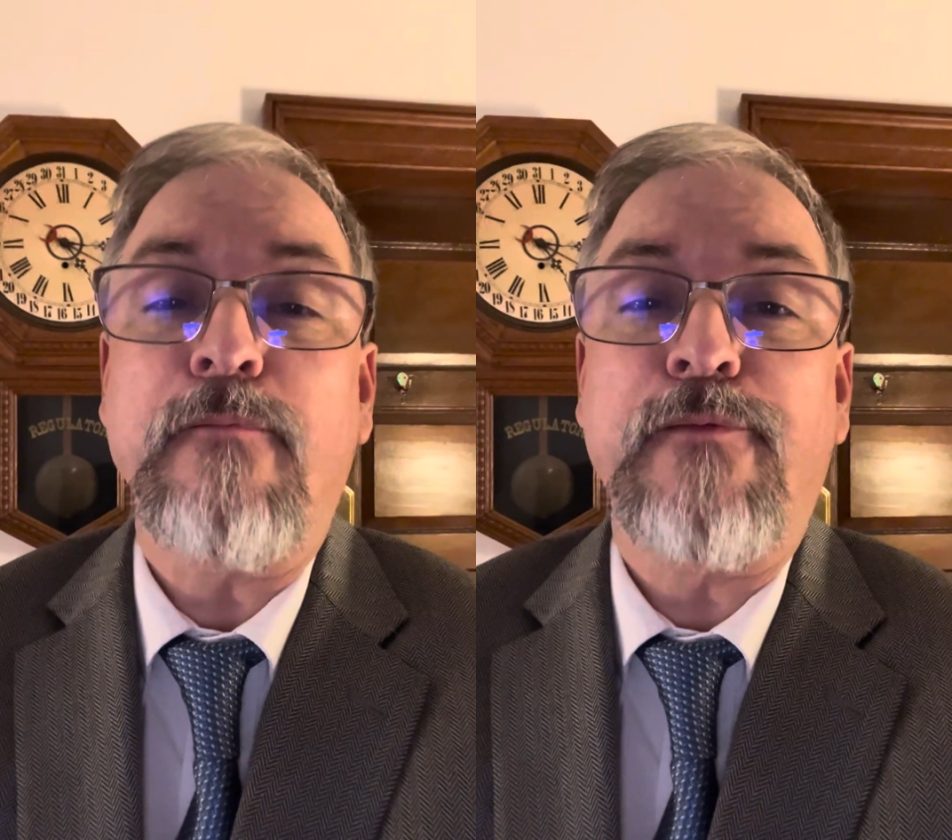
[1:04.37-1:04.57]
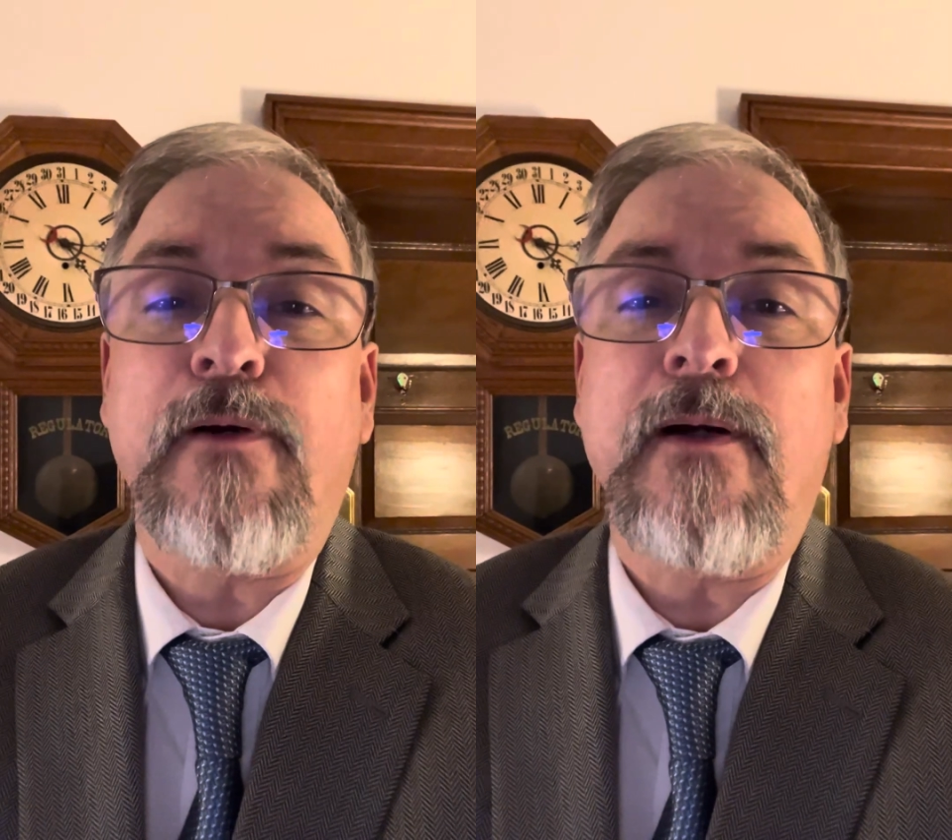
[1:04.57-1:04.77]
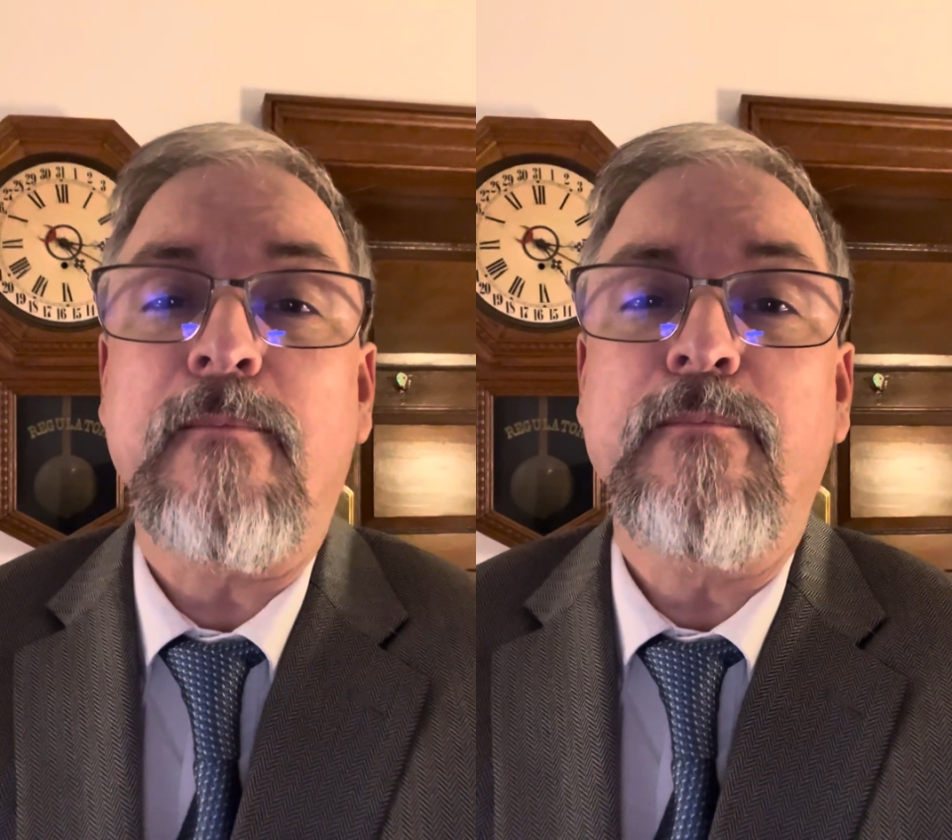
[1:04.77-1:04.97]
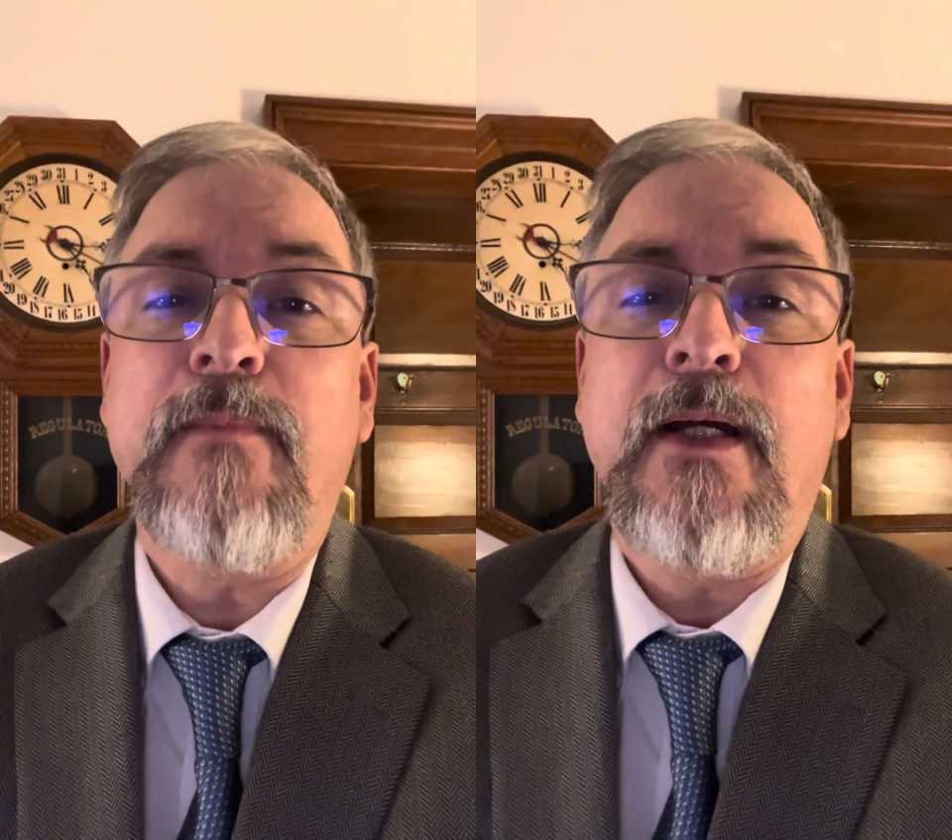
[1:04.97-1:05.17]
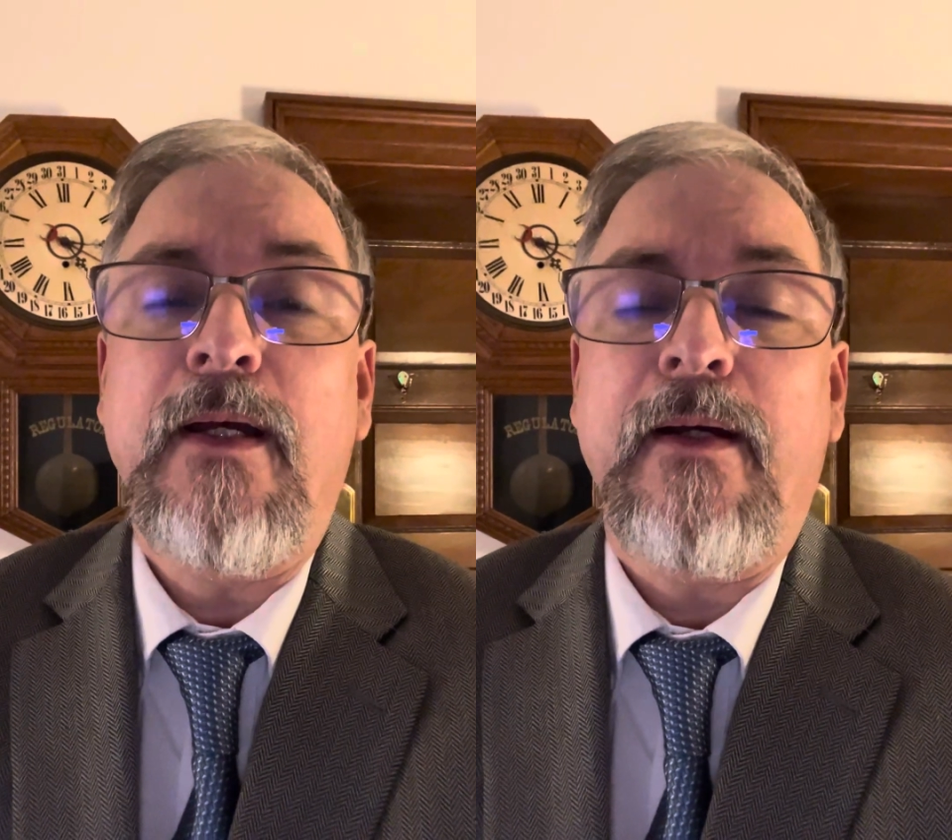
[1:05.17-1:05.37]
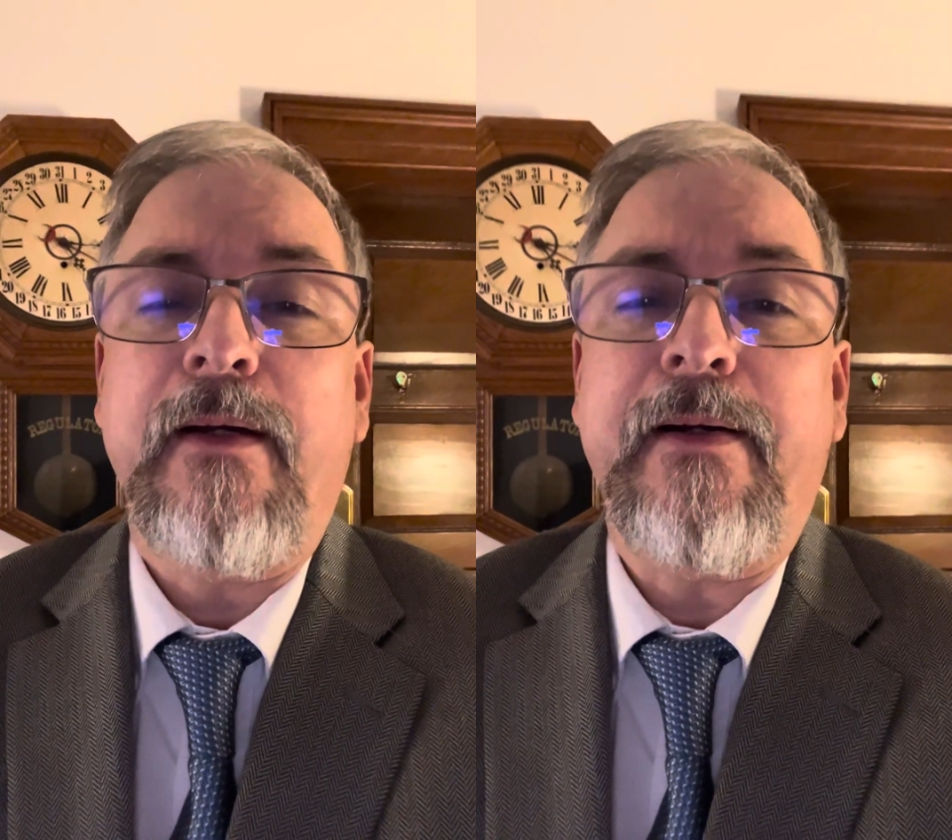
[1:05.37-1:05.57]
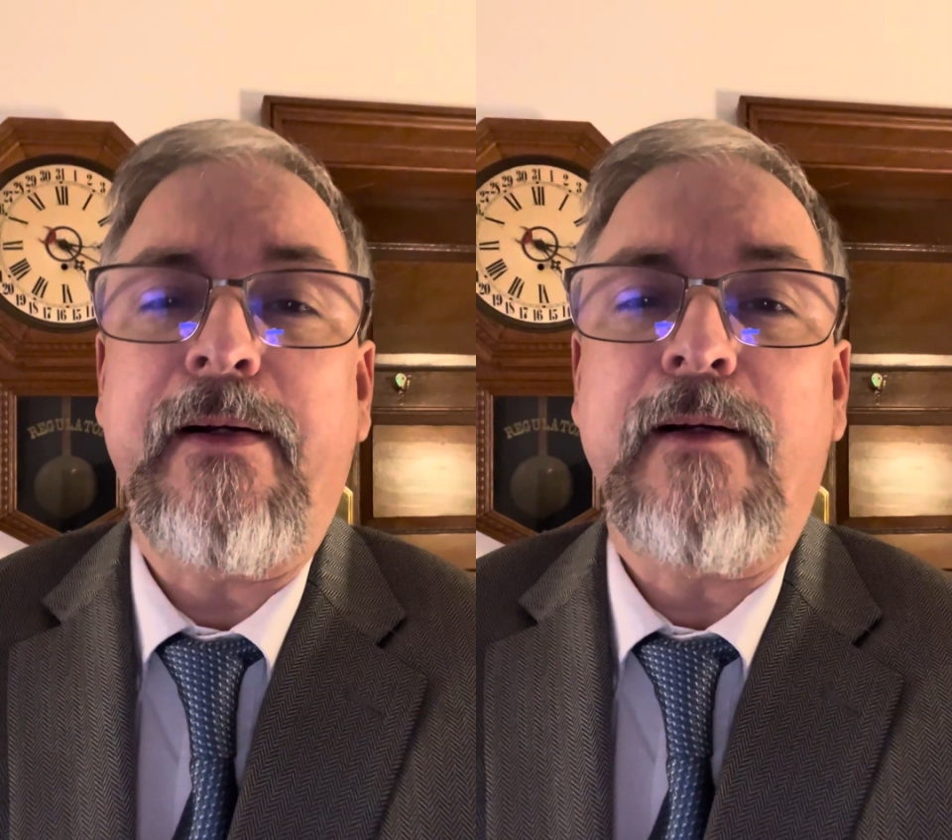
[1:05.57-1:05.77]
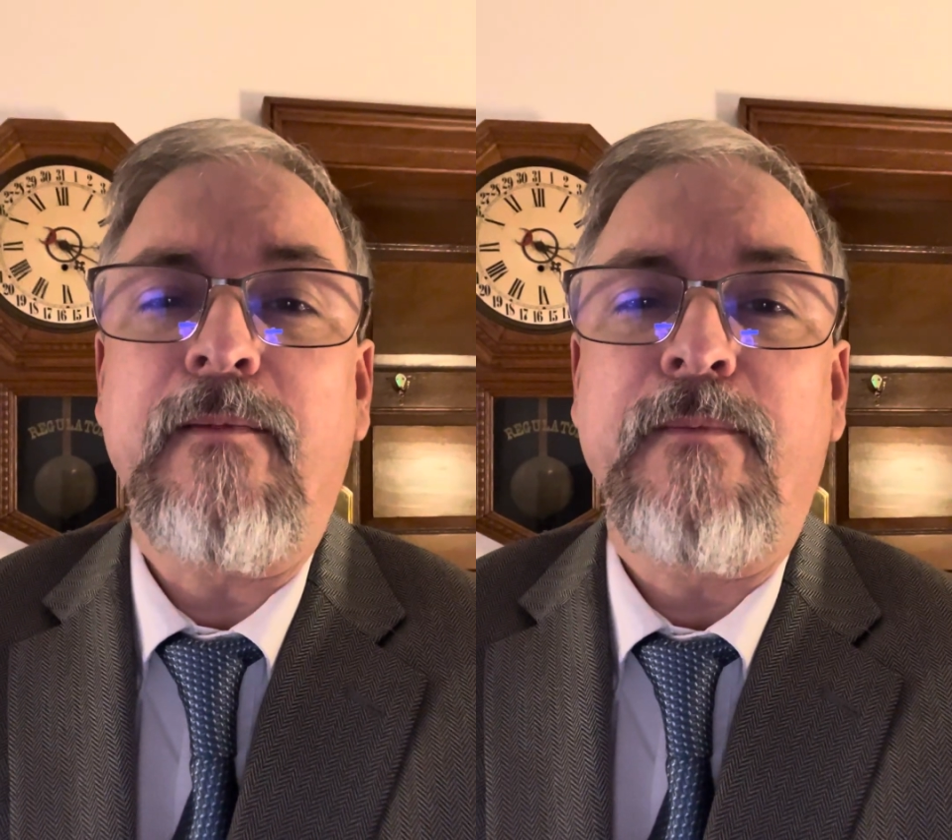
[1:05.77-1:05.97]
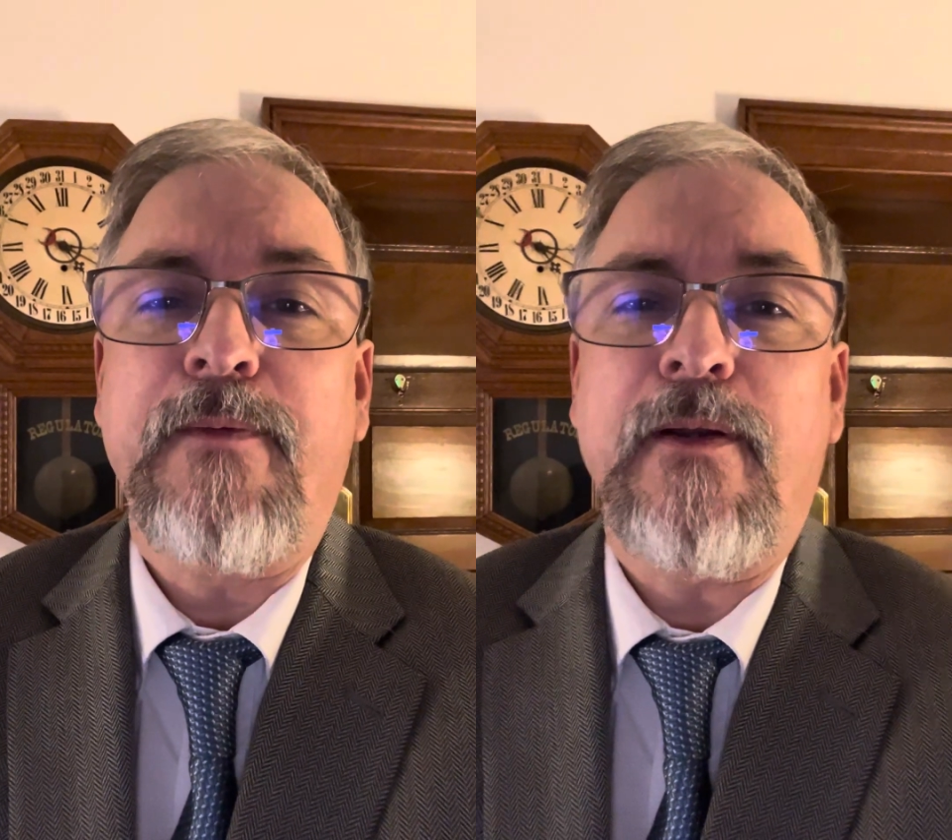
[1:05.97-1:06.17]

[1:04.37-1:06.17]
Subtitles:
from the